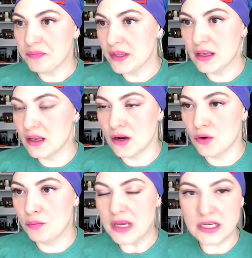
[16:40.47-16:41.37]
you
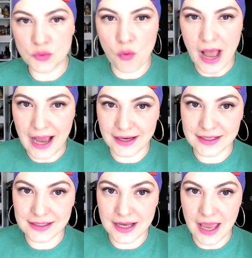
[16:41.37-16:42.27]
know,
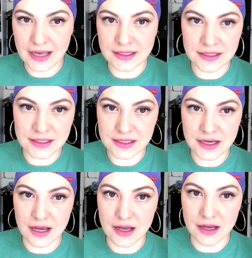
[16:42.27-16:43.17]
beeswax and
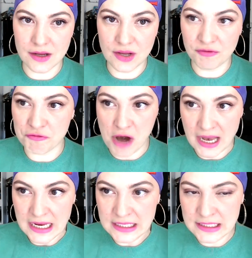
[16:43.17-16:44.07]

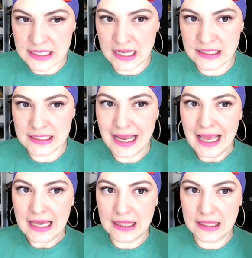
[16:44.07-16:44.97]
frankincense.
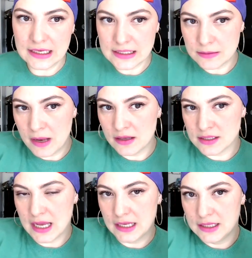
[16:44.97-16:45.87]
This smells
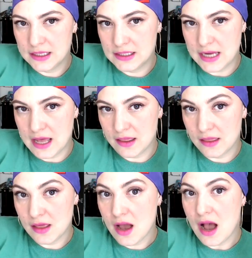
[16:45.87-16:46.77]
like the
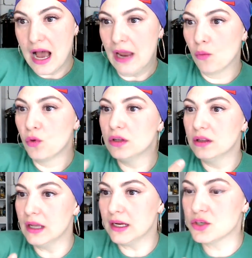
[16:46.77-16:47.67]
death I would
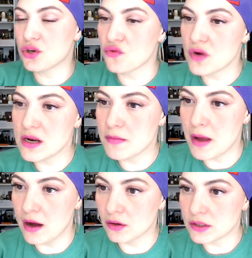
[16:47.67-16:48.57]
like to read
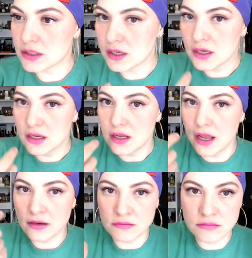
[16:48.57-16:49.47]
about
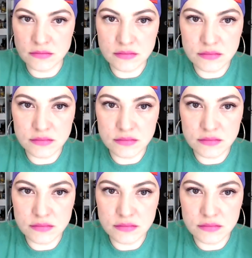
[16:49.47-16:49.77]
and